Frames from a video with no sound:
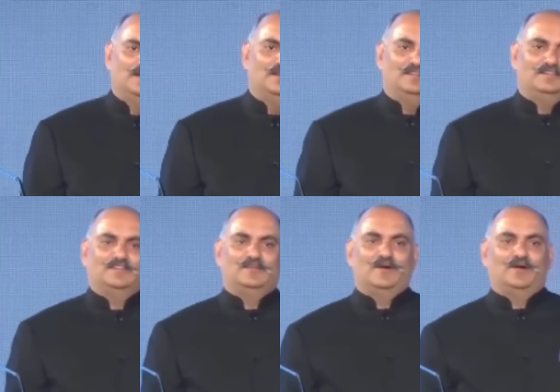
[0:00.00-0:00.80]
a
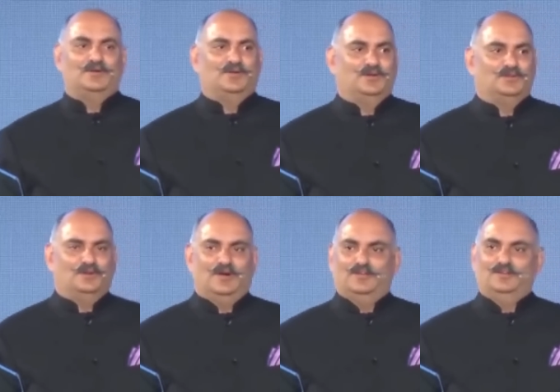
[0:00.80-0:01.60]
decent amount, got
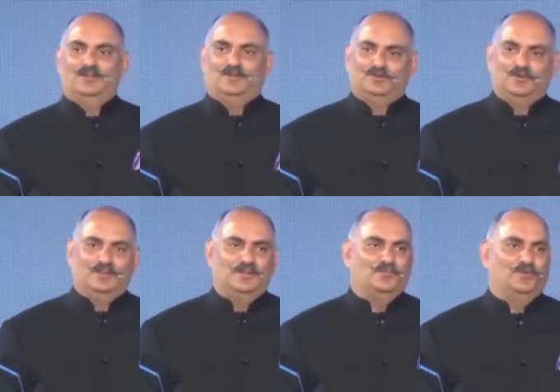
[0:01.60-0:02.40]
to 100 or
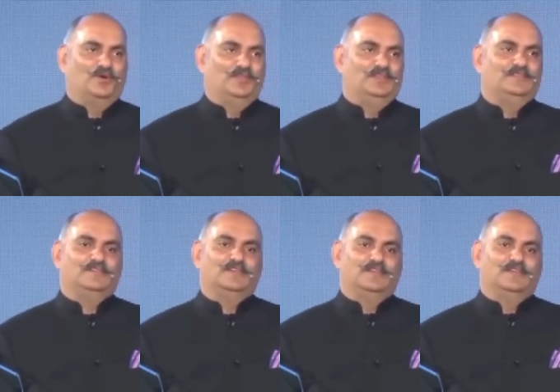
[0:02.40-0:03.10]
200 employees.